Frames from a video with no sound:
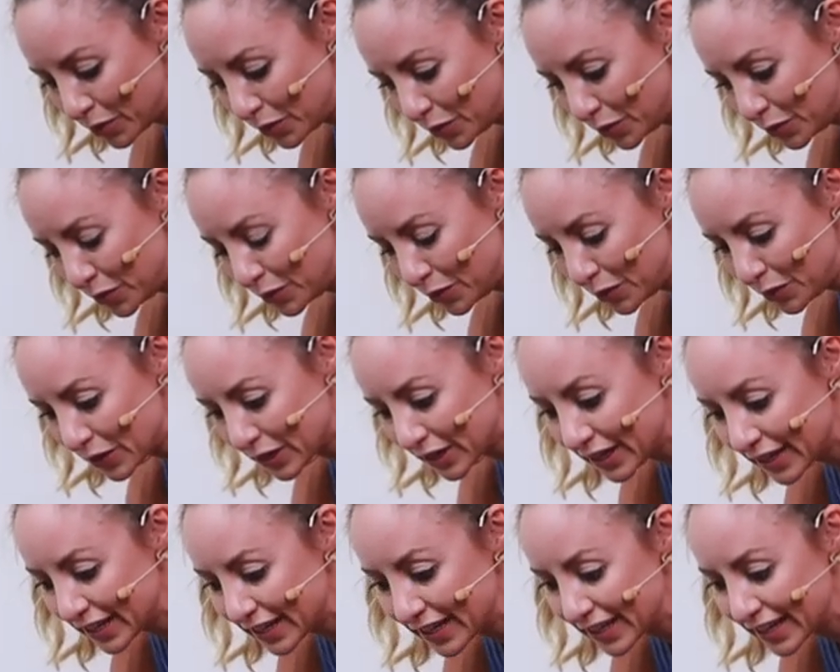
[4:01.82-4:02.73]

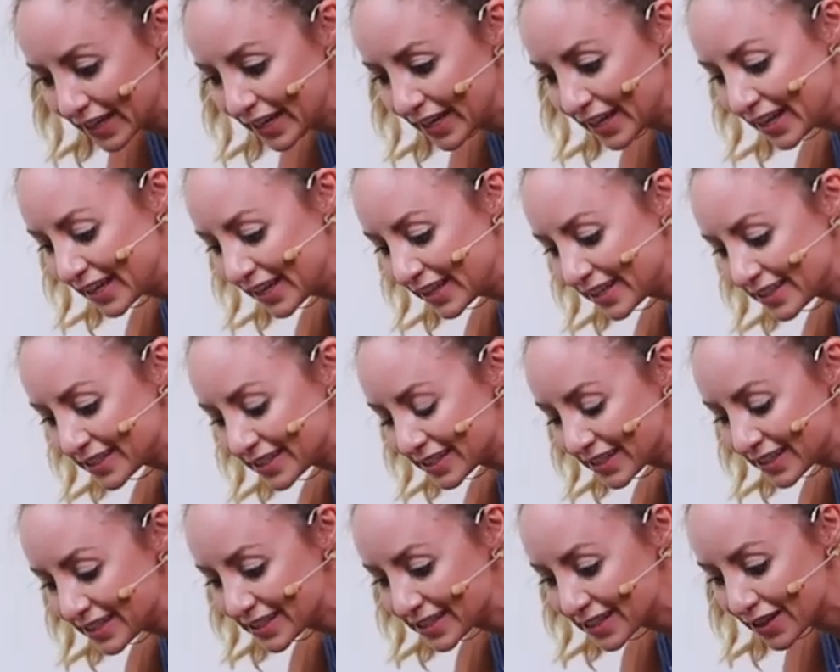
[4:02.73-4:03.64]
Whew.
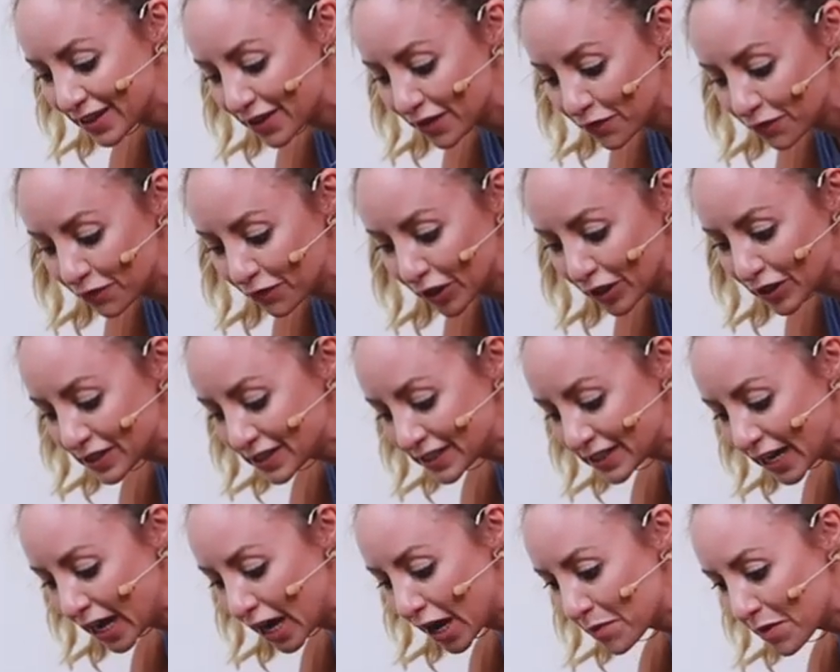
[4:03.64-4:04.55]
This is the
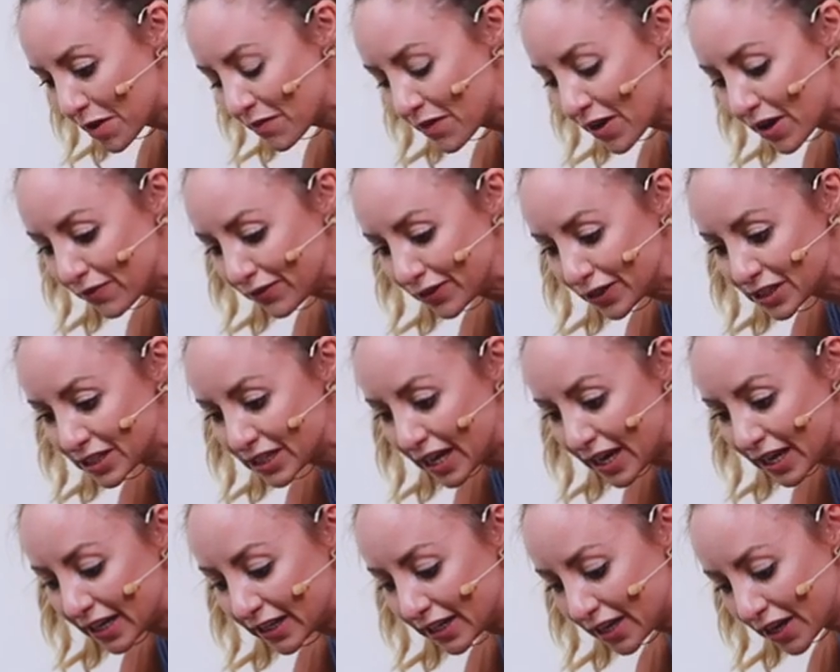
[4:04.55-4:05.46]
first time I've ever
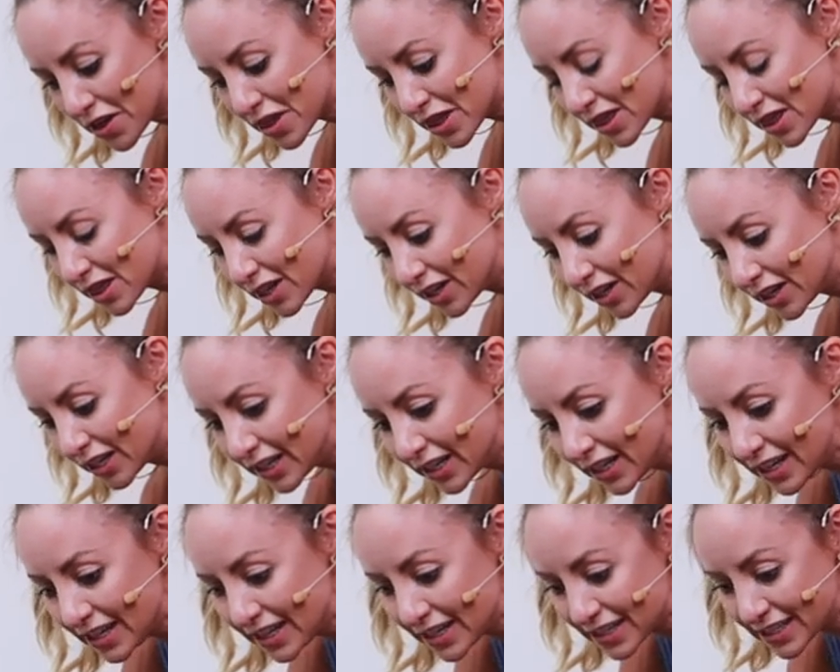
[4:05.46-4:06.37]
done a
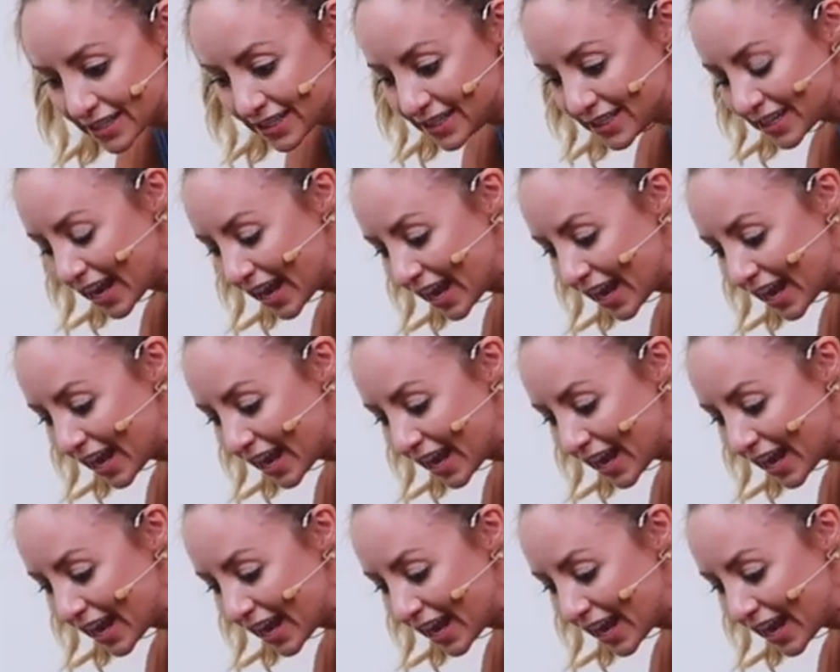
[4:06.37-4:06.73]
30